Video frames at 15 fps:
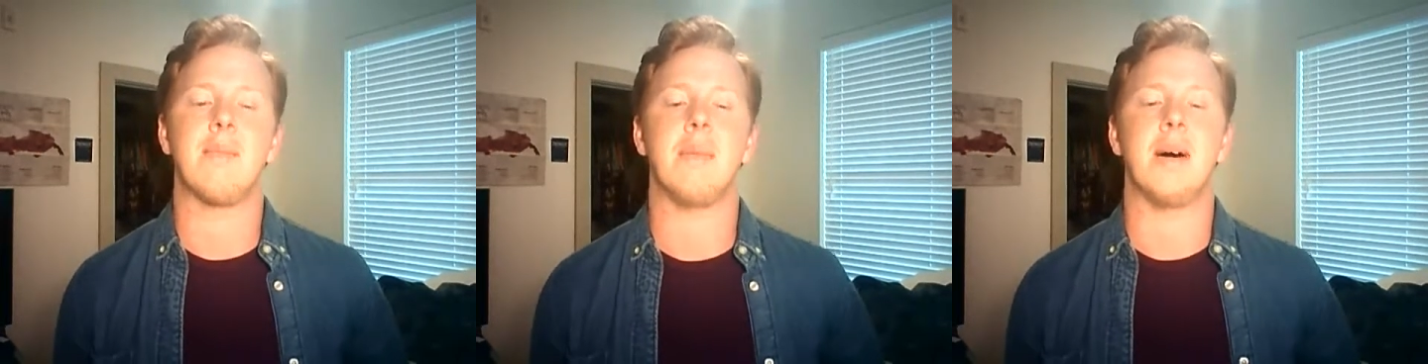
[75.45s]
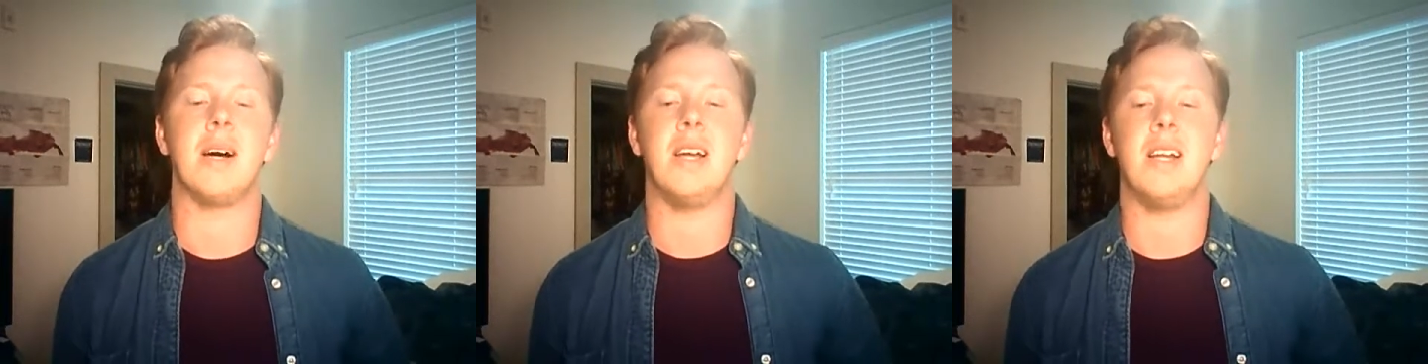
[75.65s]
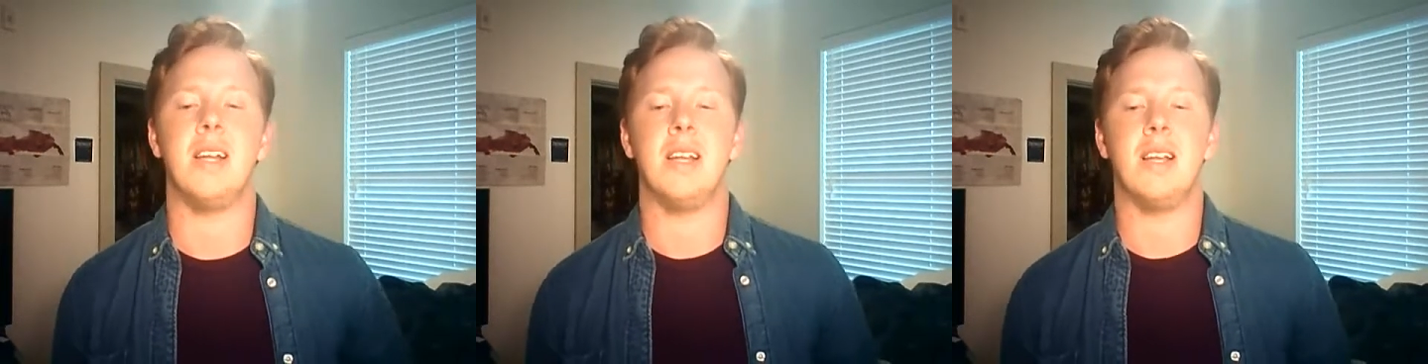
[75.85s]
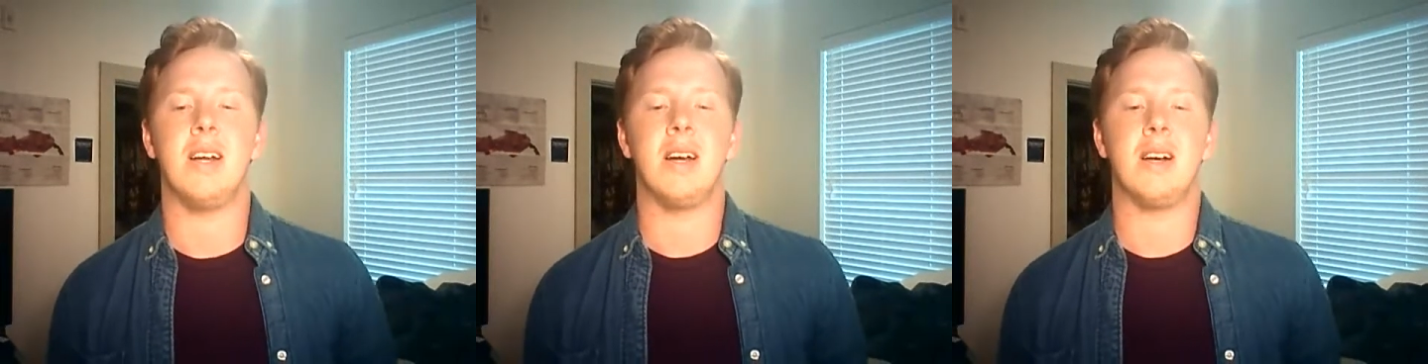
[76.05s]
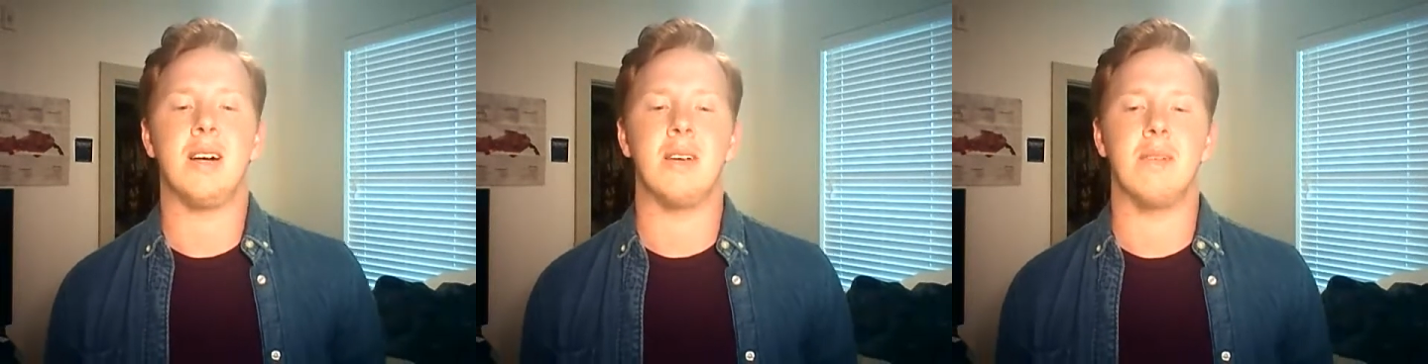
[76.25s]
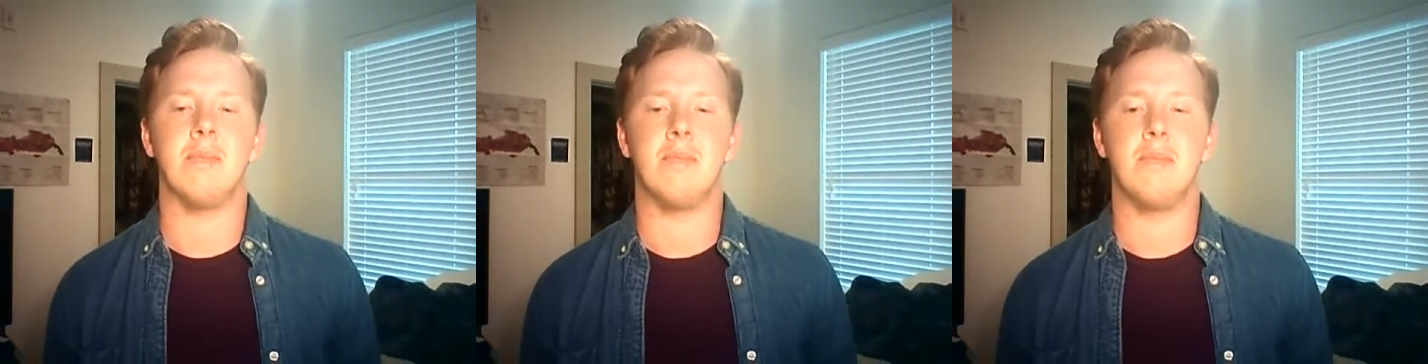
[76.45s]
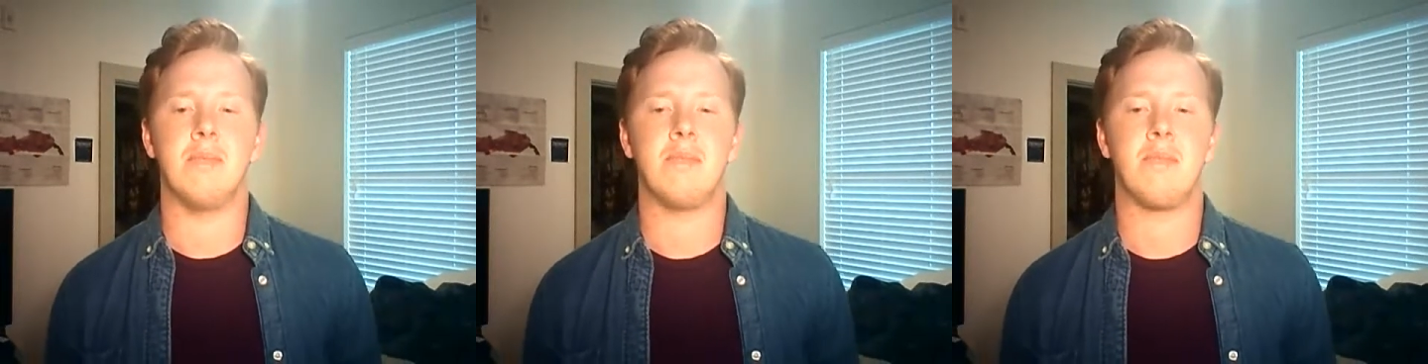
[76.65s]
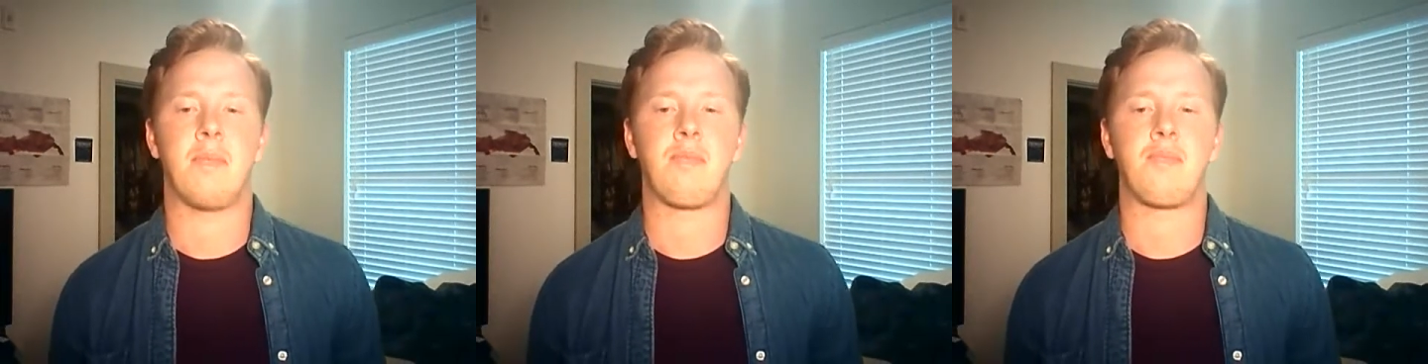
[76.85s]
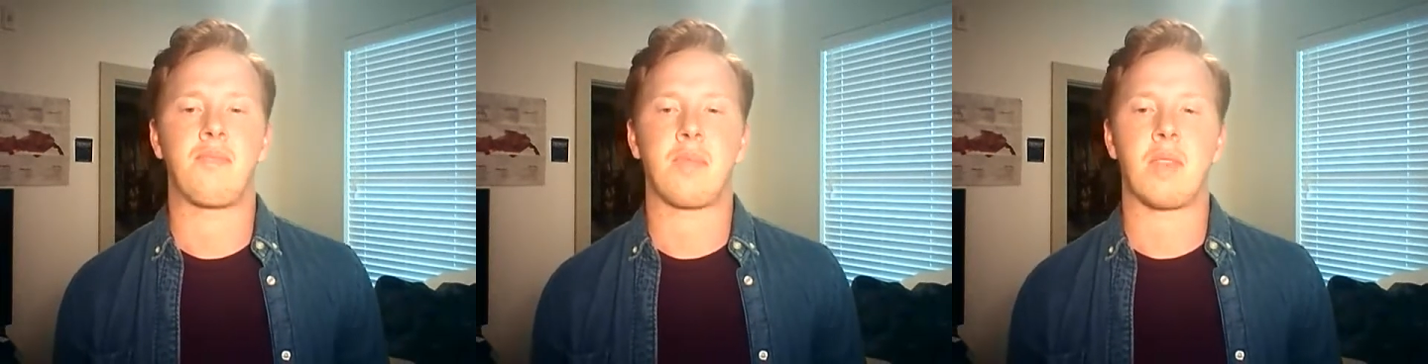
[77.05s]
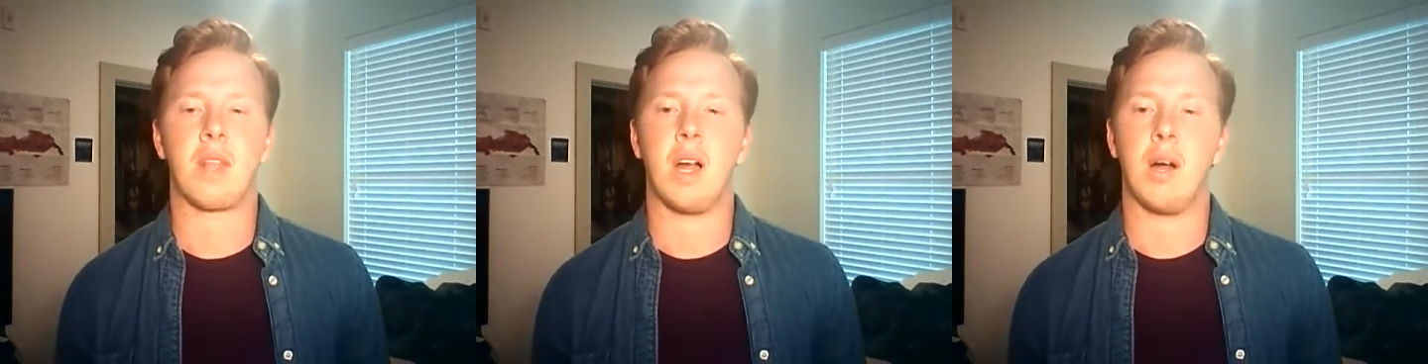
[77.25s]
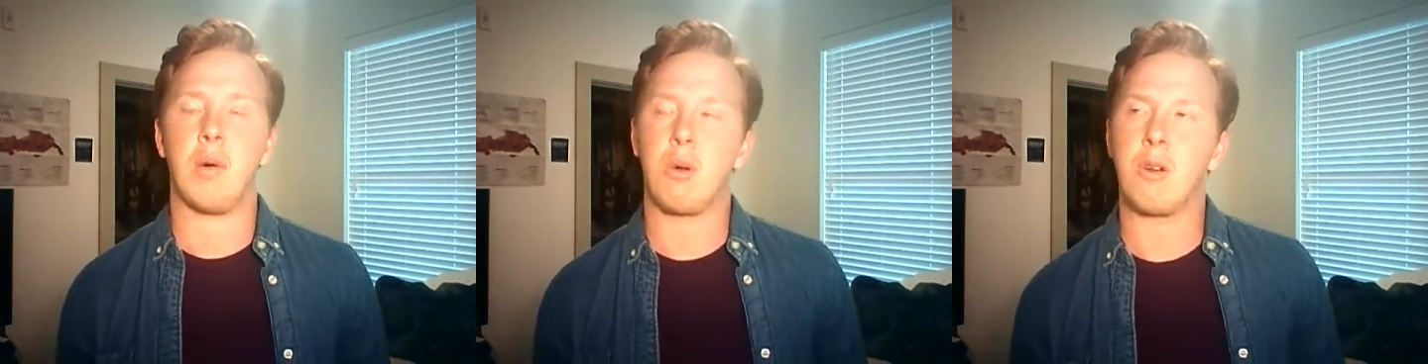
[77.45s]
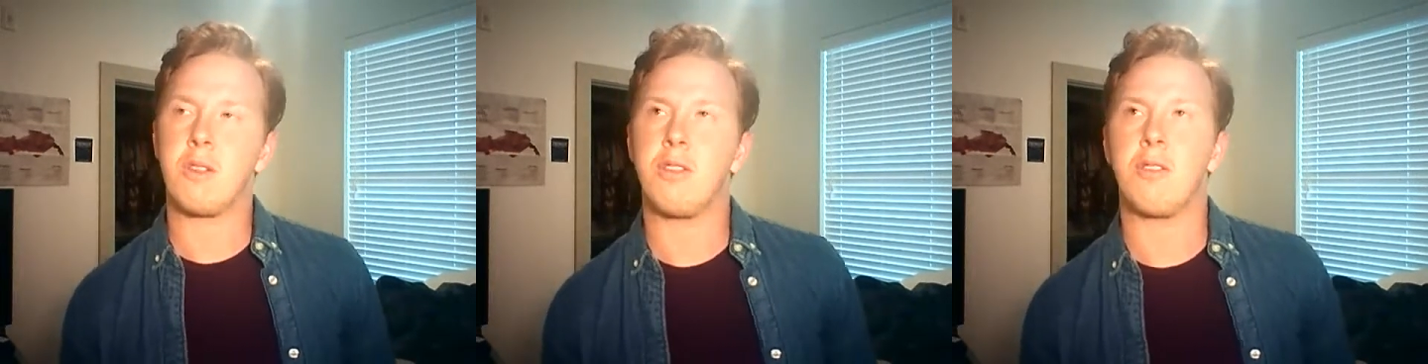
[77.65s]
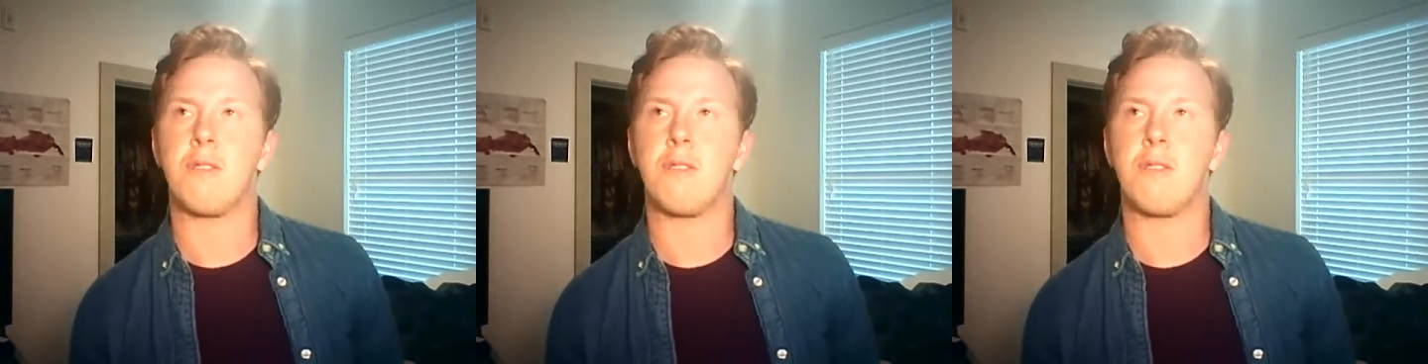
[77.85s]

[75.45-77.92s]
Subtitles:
But I worked